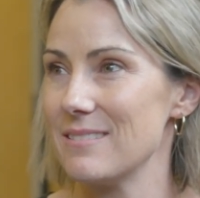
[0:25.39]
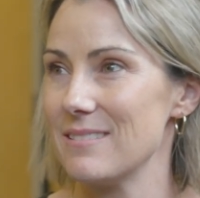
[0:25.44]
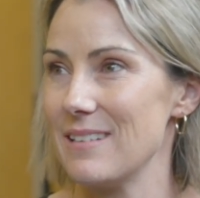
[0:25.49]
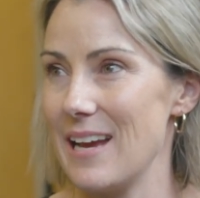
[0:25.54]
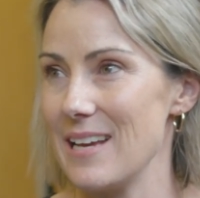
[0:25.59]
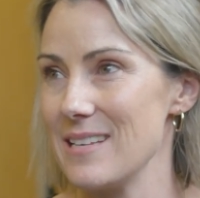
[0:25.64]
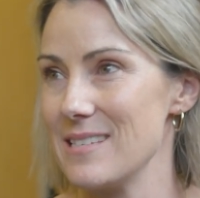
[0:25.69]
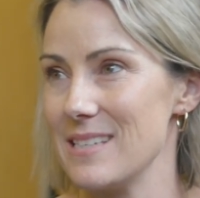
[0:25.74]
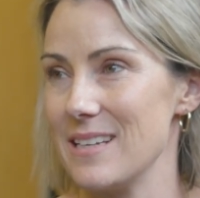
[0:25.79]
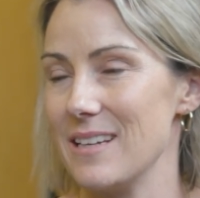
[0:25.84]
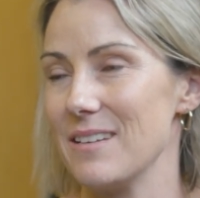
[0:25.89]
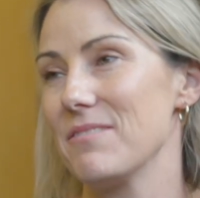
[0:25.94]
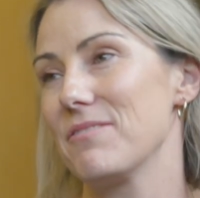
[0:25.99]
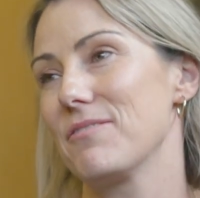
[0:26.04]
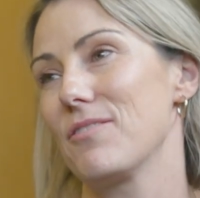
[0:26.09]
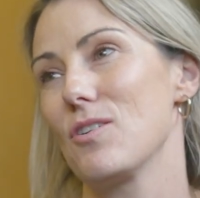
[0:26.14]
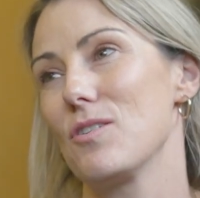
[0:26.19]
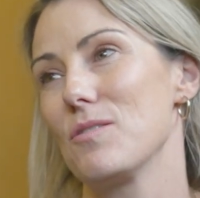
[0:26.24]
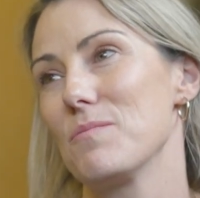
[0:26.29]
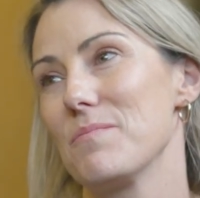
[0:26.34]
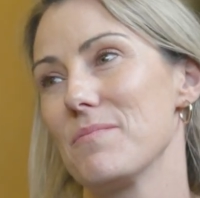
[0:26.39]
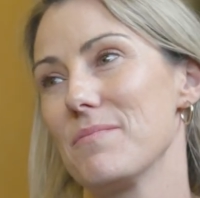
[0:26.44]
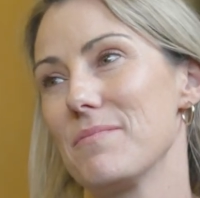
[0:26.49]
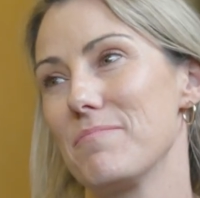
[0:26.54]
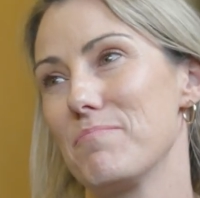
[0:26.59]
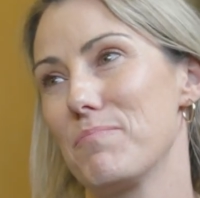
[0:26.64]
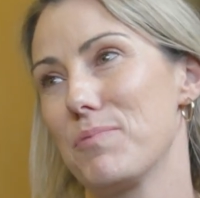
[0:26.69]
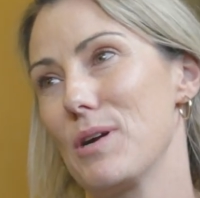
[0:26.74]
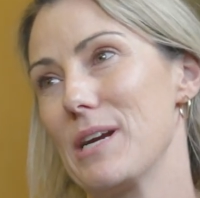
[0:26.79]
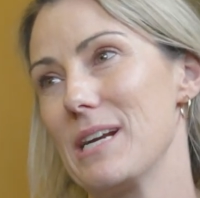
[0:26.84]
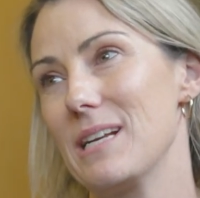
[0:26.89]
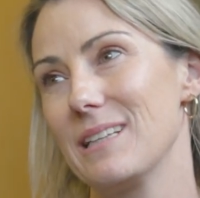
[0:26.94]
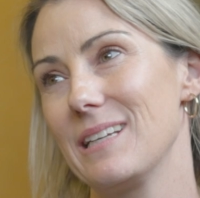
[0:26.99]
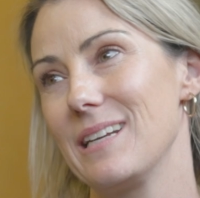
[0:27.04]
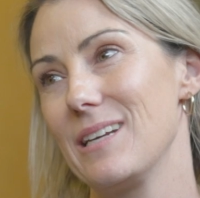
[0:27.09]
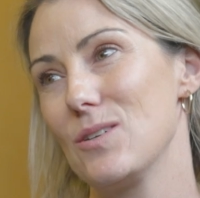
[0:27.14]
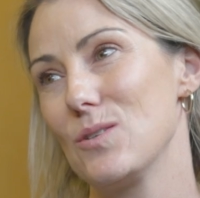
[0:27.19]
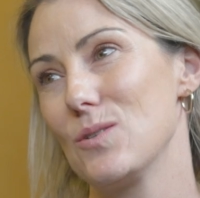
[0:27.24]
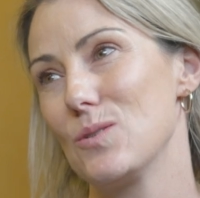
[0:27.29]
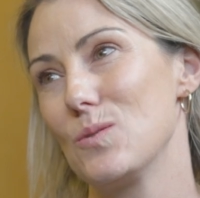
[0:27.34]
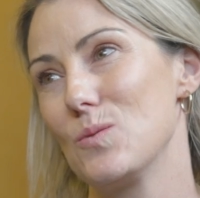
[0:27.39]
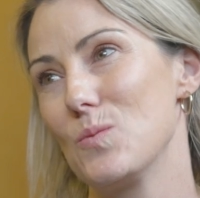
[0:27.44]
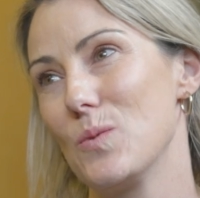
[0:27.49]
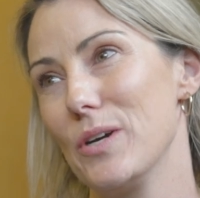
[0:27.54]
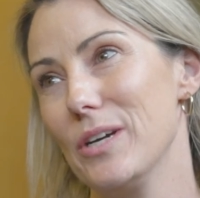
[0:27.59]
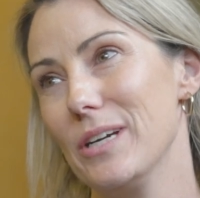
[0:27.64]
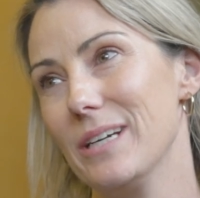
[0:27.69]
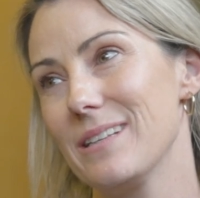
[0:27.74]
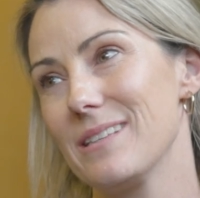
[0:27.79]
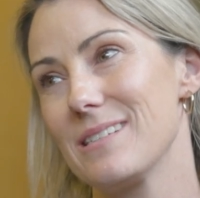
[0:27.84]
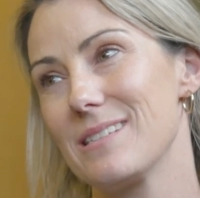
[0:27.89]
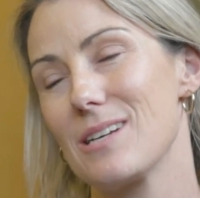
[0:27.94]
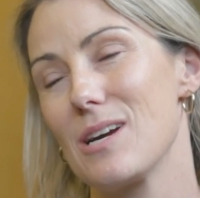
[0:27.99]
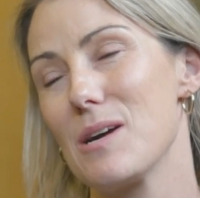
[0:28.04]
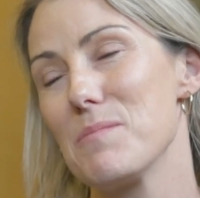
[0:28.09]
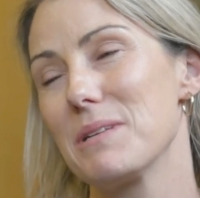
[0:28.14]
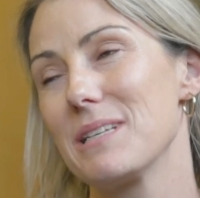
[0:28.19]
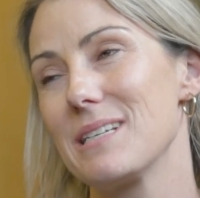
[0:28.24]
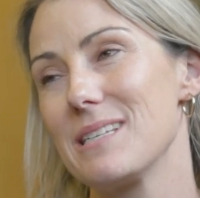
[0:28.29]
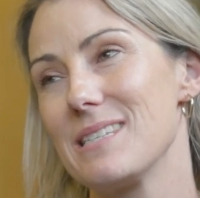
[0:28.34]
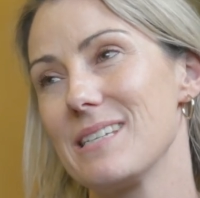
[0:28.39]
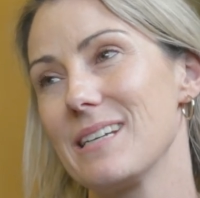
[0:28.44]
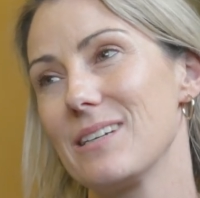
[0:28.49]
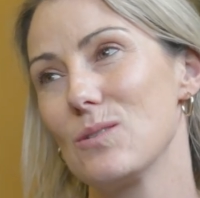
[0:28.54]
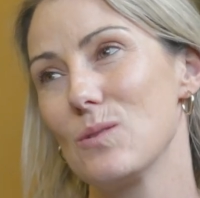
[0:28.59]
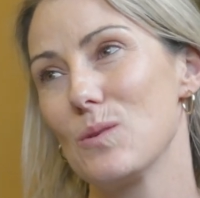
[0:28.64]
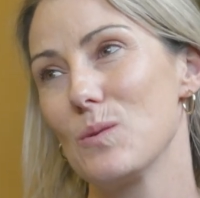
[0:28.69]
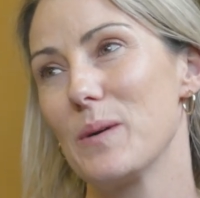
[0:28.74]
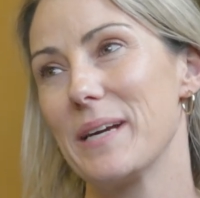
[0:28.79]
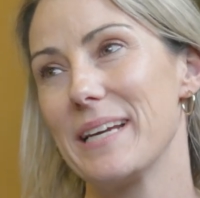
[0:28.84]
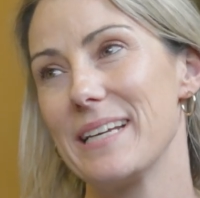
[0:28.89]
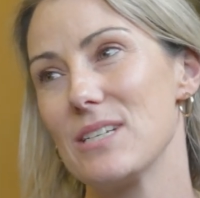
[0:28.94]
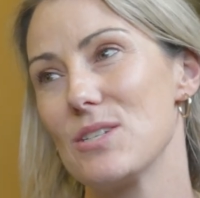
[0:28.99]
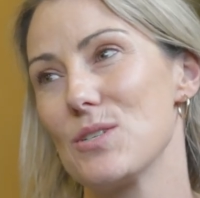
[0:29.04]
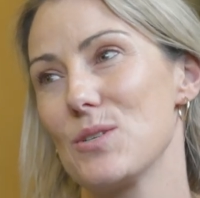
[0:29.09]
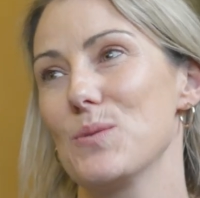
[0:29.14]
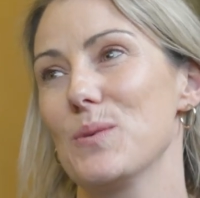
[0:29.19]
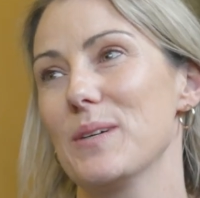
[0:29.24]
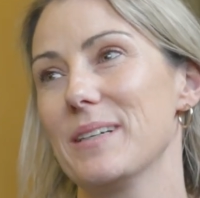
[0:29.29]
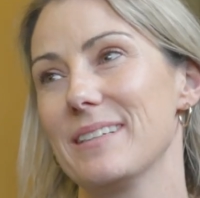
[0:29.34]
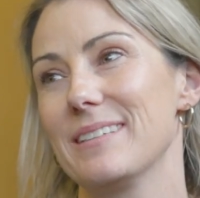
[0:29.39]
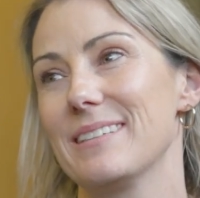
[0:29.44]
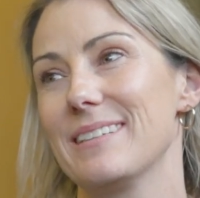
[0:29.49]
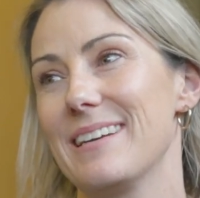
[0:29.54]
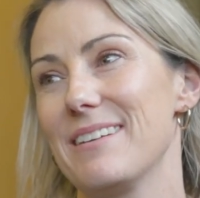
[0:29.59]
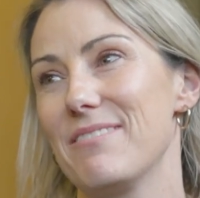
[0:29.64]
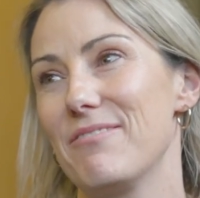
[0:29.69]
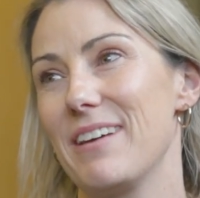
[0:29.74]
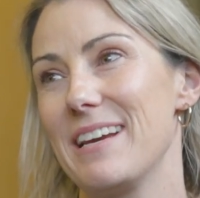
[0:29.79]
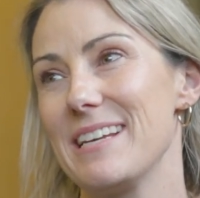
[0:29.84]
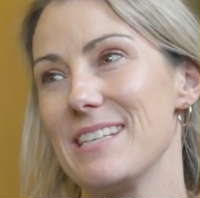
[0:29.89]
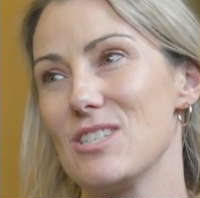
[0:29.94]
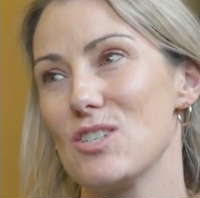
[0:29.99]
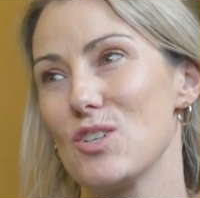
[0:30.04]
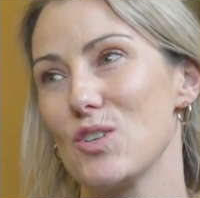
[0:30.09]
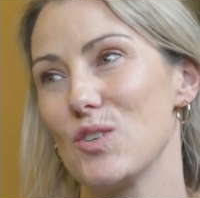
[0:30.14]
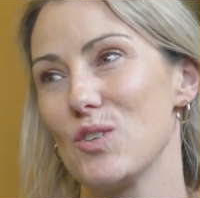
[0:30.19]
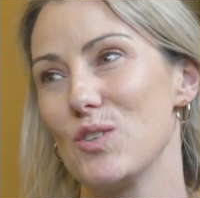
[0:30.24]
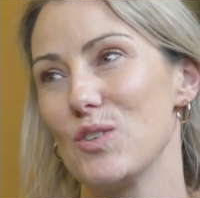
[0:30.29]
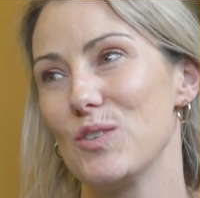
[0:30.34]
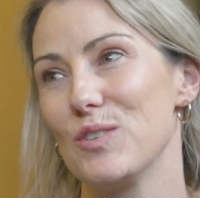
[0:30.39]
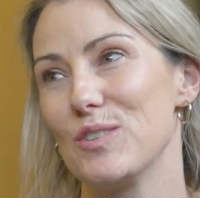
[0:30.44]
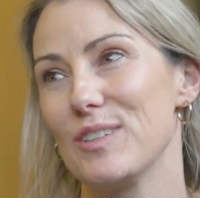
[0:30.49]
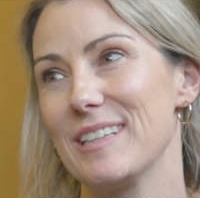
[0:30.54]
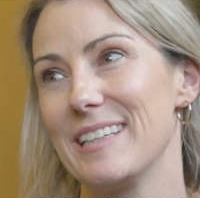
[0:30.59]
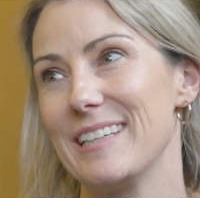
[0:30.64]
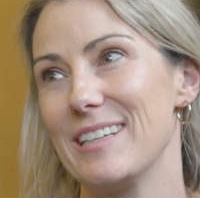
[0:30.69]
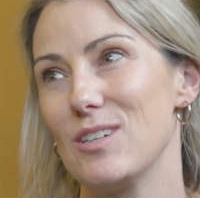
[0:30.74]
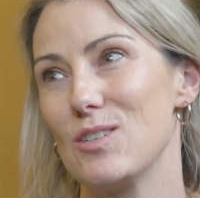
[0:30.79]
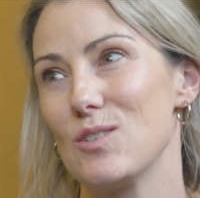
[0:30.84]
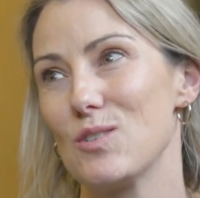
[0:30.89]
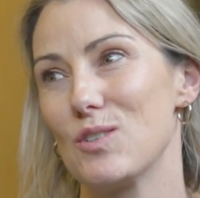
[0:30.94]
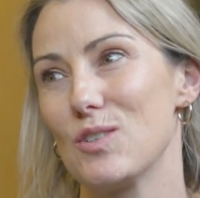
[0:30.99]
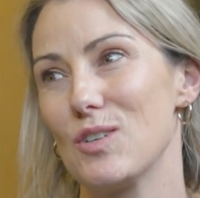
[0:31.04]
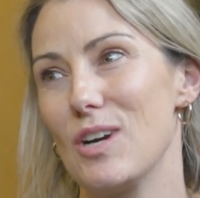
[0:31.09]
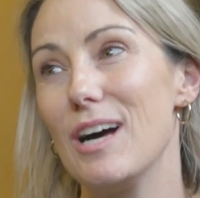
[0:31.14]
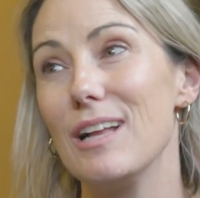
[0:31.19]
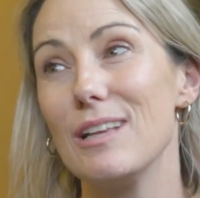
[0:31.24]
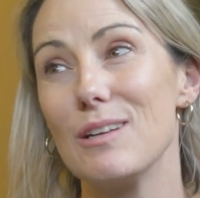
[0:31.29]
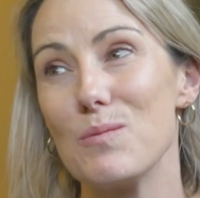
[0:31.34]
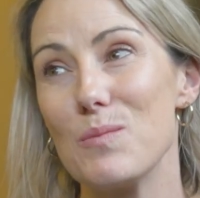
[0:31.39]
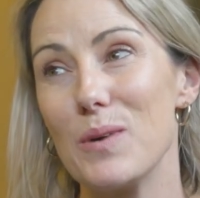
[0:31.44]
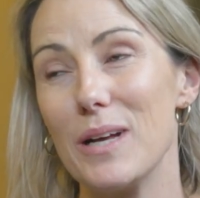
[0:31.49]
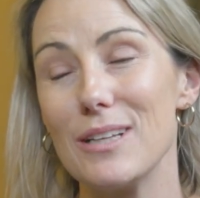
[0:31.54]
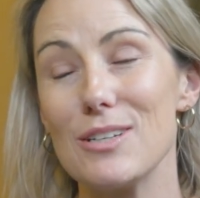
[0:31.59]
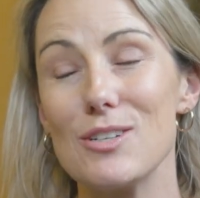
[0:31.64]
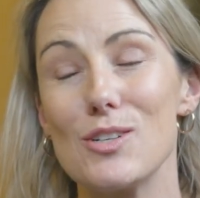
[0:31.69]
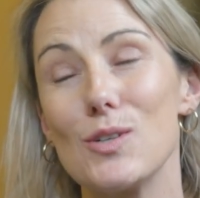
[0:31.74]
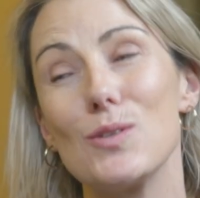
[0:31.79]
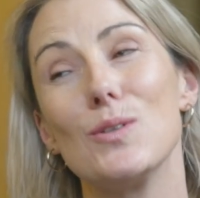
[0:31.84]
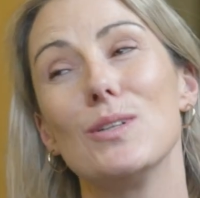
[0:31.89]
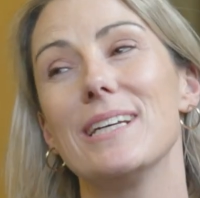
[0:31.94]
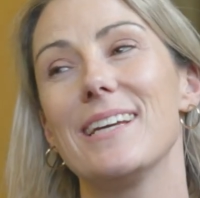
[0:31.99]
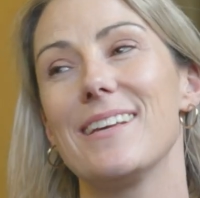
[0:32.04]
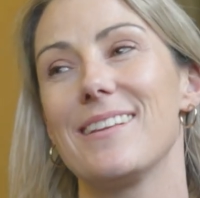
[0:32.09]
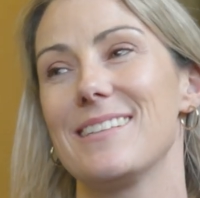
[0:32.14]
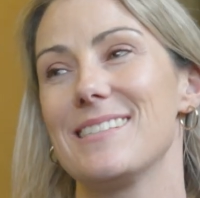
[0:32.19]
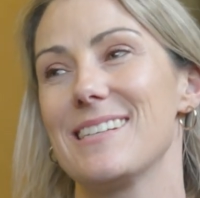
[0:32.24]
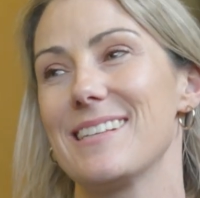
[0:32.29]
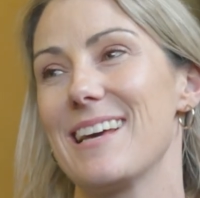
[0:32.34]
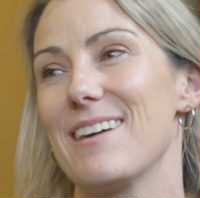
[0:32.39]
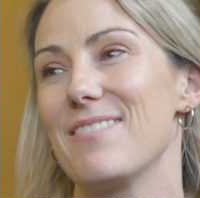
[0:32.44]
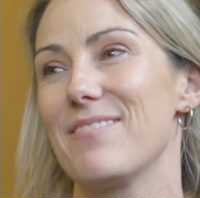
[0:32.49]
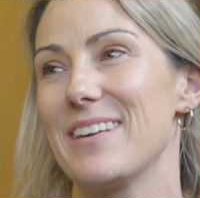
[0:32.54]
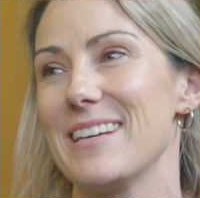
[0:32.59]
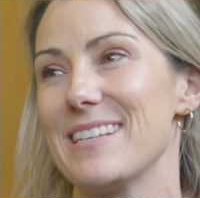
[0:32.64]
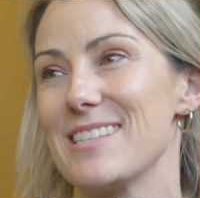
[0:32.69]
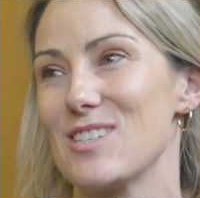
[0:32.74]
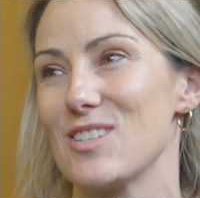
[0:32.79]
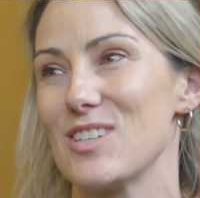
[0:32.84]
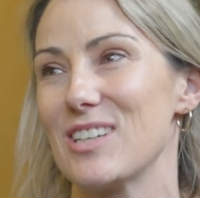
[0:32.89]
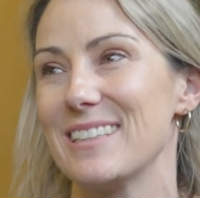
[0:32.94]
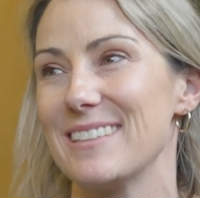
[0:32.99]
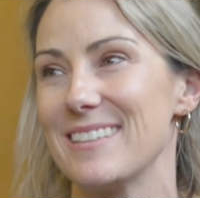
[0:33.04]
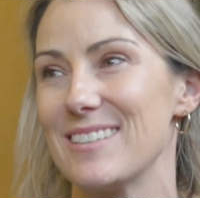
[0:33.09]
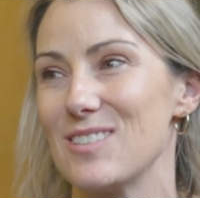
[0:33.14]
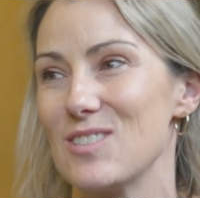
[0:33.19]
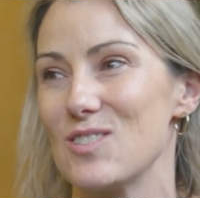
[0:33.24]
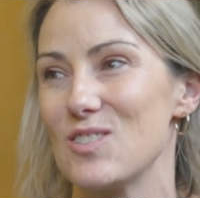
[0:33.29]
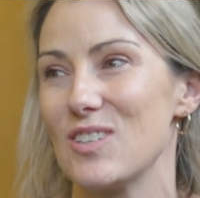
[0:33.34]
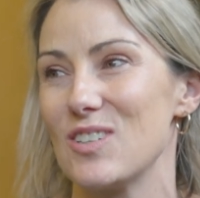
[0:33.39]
asset from preclinical work at the time of listing all the way into a phase two clinical trial, and well and truly into that phase two clinical